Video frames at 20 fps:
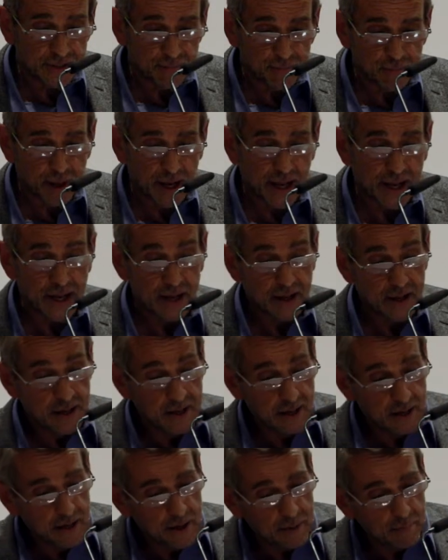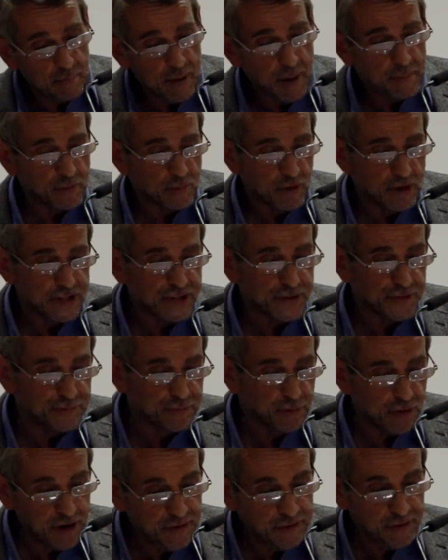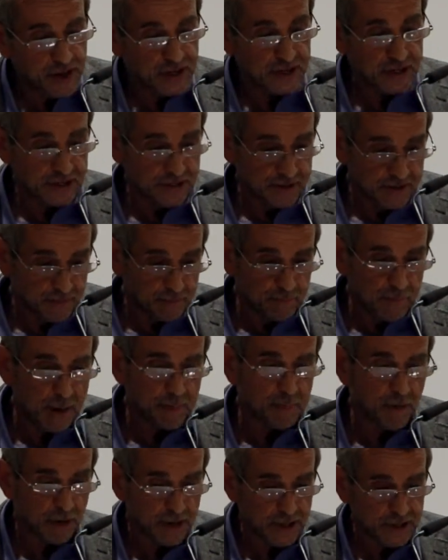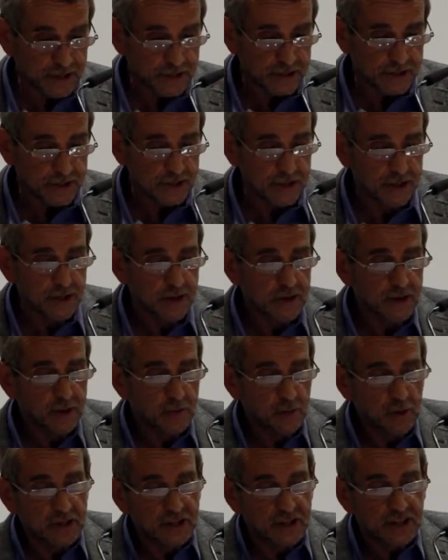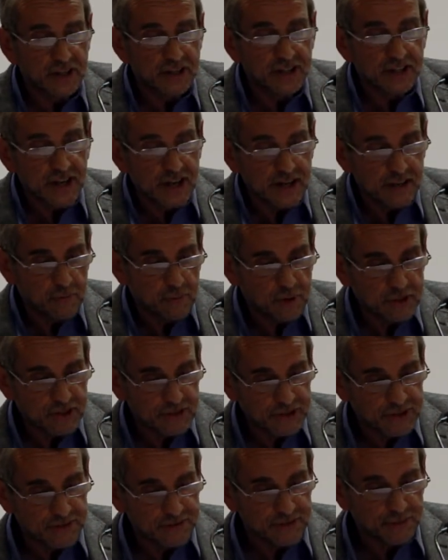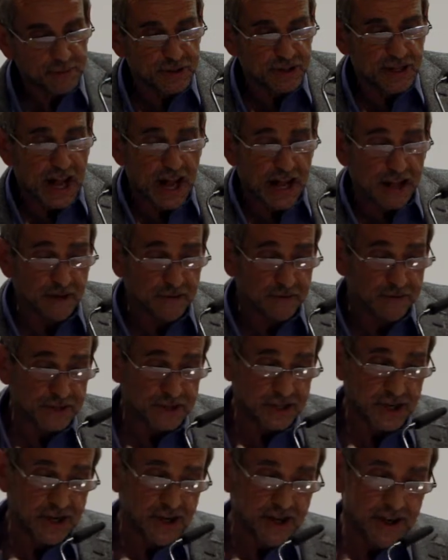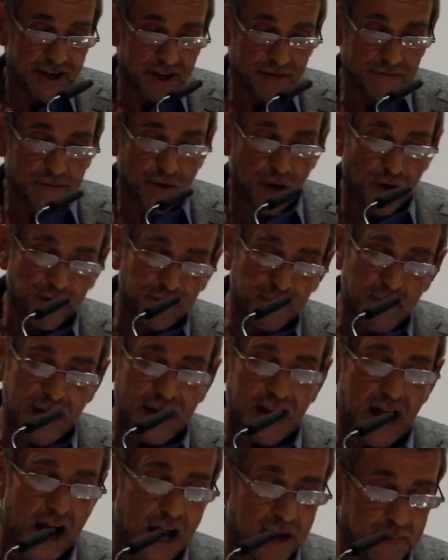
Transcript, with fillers: simply memories of previous memories, which, which themselves involve many